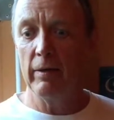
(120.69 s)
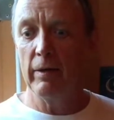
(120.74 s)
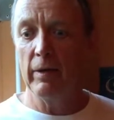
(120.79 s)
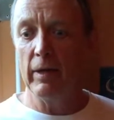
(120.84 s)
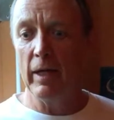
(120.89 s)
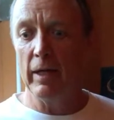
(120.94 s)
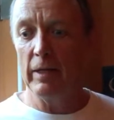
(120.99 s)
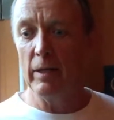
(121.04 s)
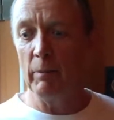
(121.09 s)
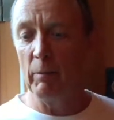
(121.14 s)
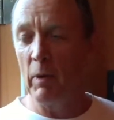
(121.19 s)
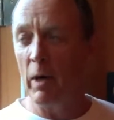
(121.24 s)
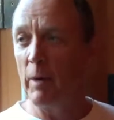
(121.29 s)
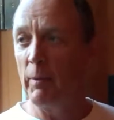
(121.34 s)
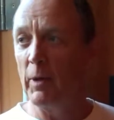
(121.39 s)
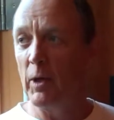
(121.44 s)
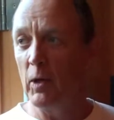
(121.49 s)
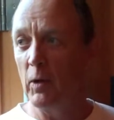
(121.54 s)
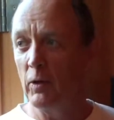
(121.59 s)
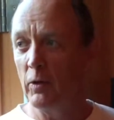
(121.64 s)
had the
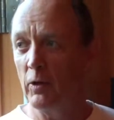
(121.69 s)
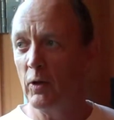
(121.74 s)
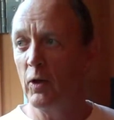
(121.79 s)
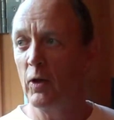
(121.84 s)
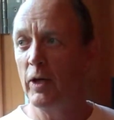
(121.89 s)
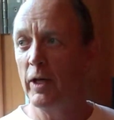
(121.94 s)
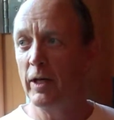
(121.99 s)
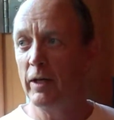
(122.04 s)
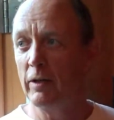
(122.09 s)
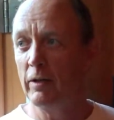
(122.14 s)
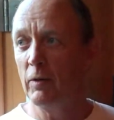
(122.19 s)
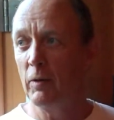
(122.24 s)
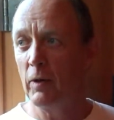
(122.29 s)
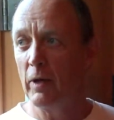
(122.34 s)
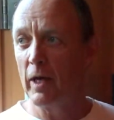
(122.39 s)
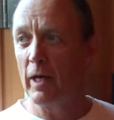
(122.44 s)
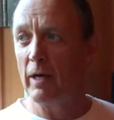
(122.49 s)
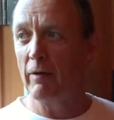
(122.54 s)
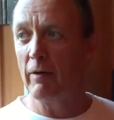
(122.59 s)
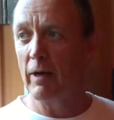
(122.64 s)
barbecue and turned it into a
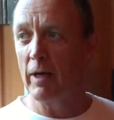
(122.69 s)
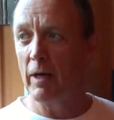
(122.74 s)
kind of like